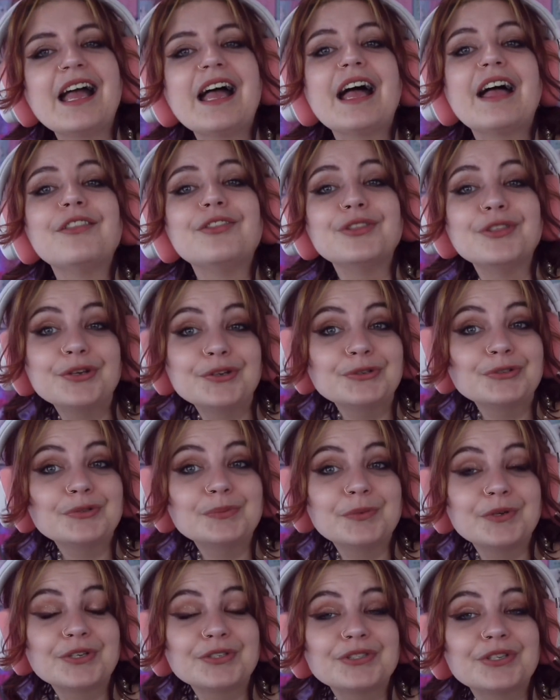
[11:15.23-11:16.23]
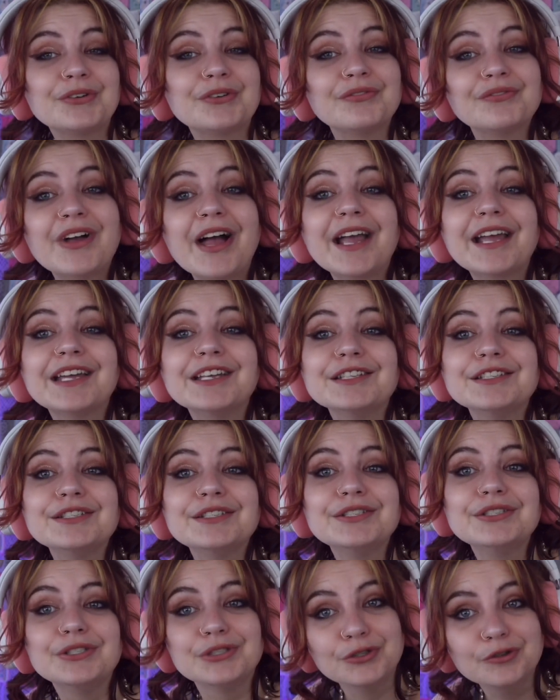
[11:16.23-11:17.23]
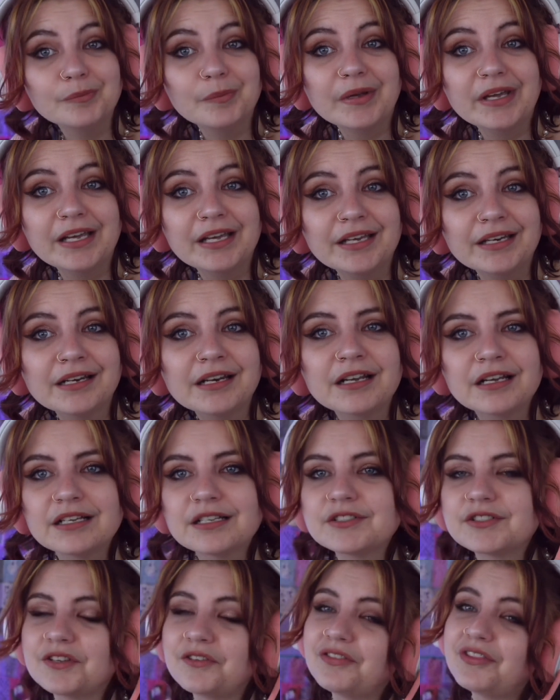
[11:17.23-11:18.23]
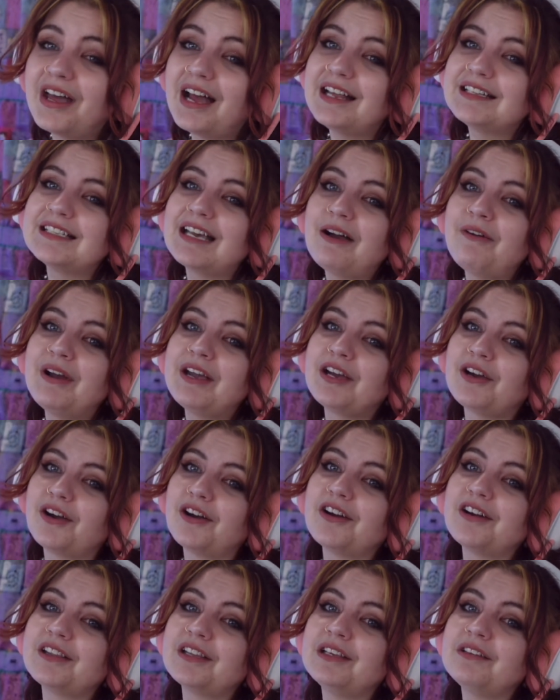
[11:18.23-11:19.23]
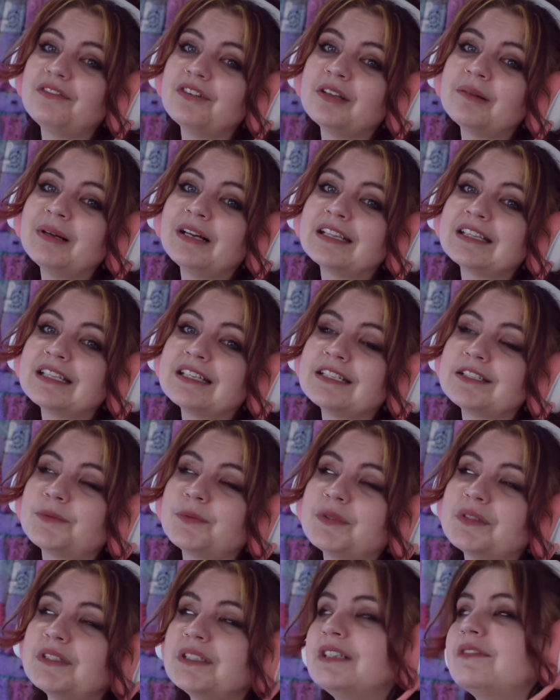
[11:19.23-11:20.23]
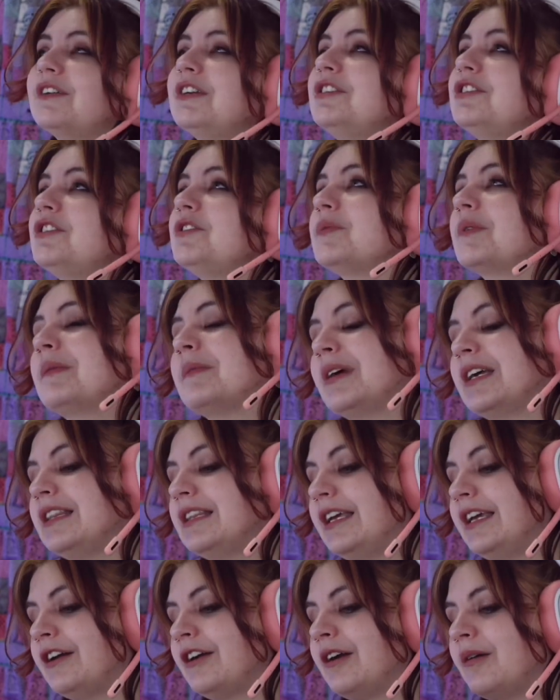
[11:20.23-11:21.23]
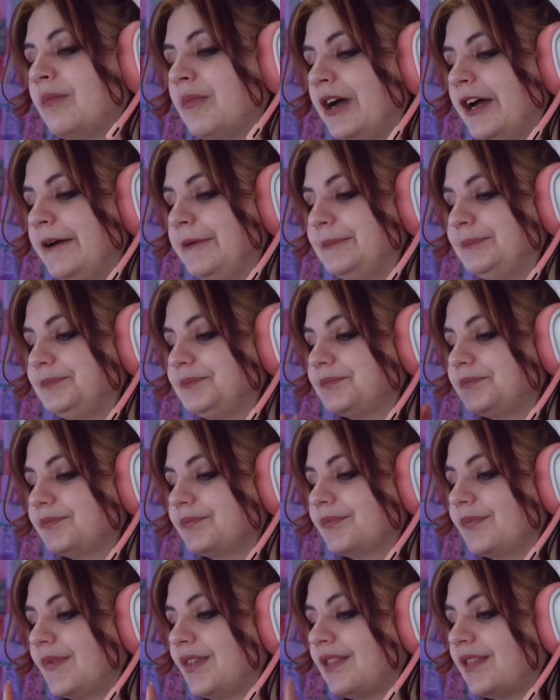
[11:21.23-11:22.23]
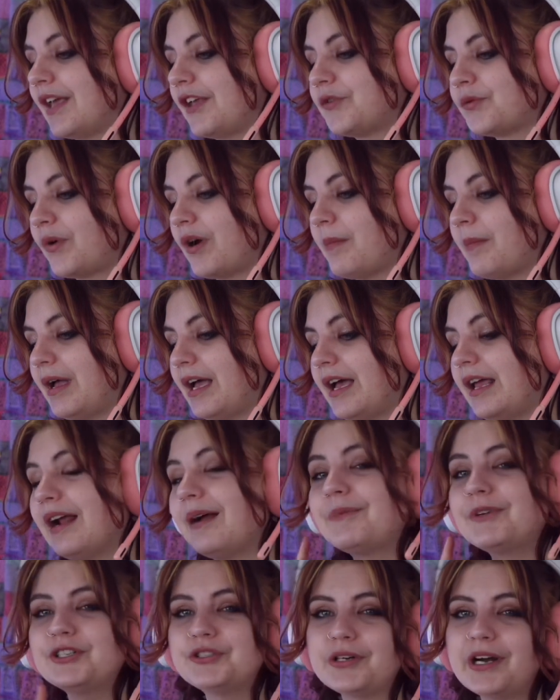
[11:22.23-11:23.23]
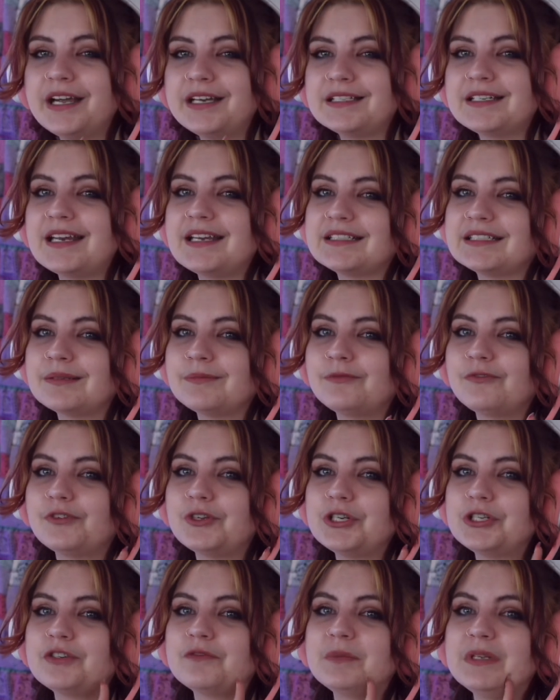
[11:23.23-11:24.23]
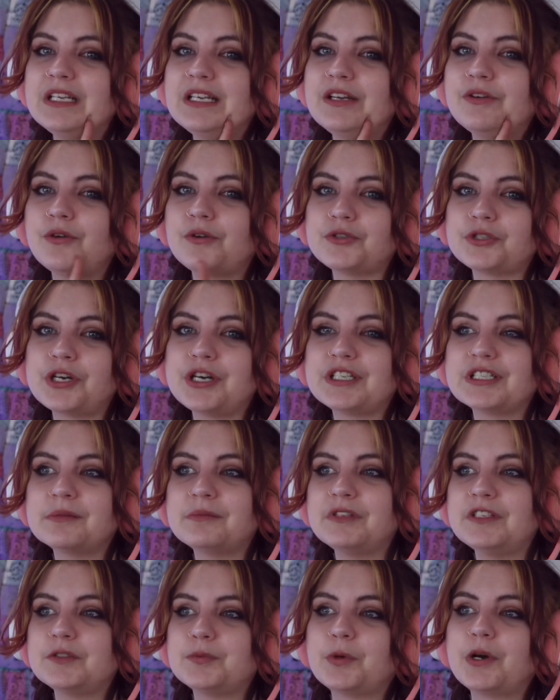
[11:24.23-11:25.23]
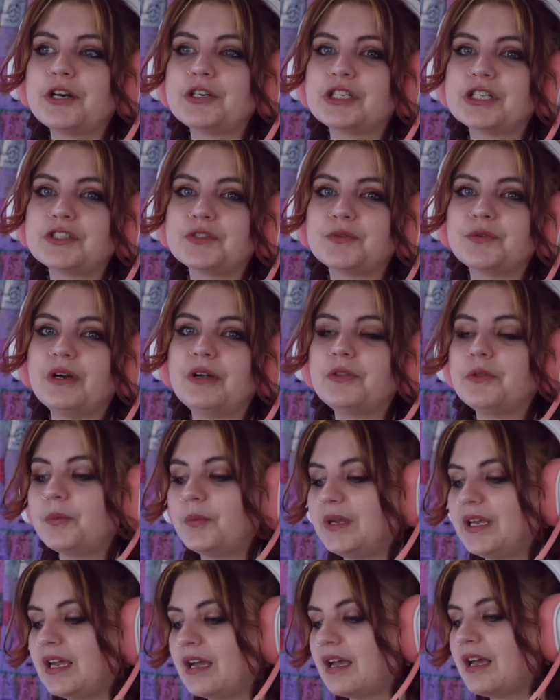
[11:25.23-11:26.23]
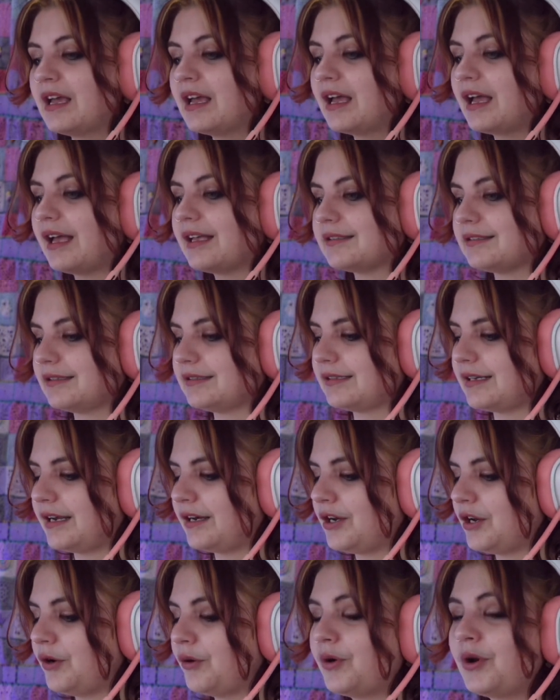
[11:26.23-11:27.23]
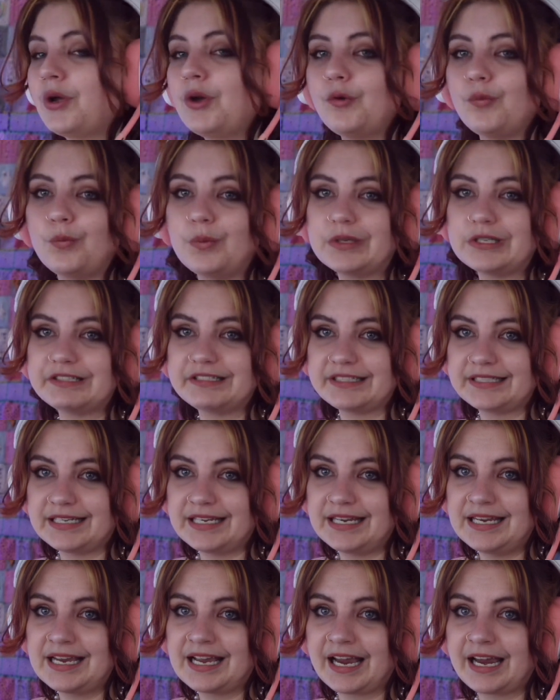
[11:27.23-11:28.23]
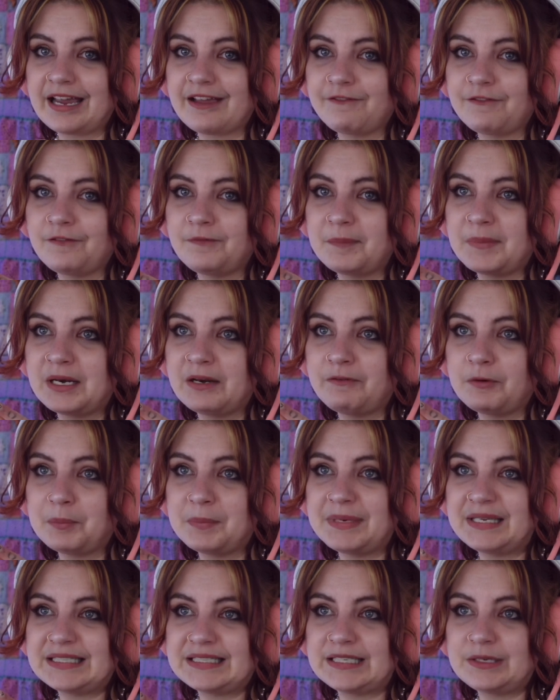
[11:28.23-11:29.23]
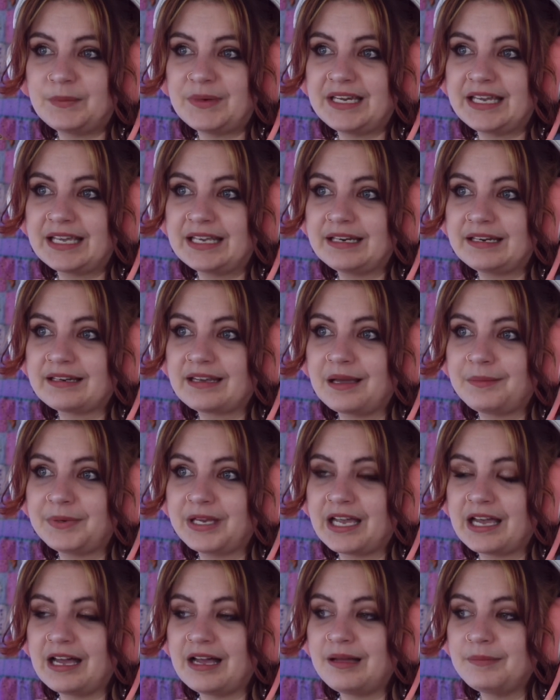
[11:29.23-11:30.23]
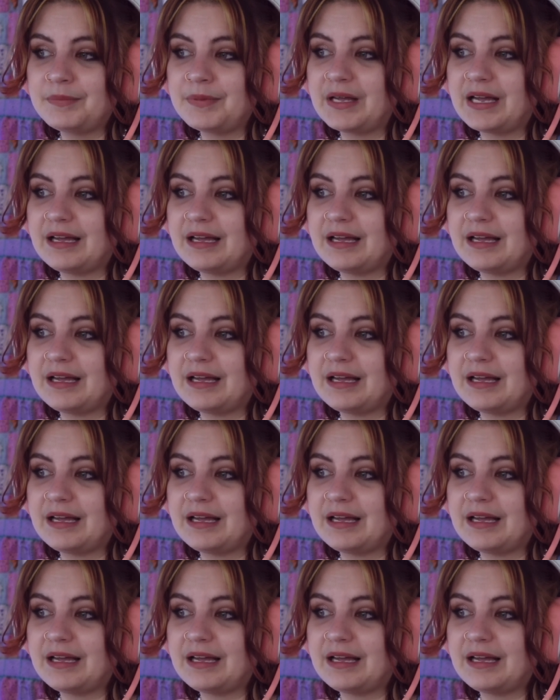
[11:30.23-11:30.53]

And those books are fucking stupid. So that's how I currently feel about this. We'll see if I change my mind later, but that's where I'm at. I'm going to try and take some footage of me crocheting some of these projects throughout the week. As a side note, we'll see. I have a bit of a busy weekend coming up.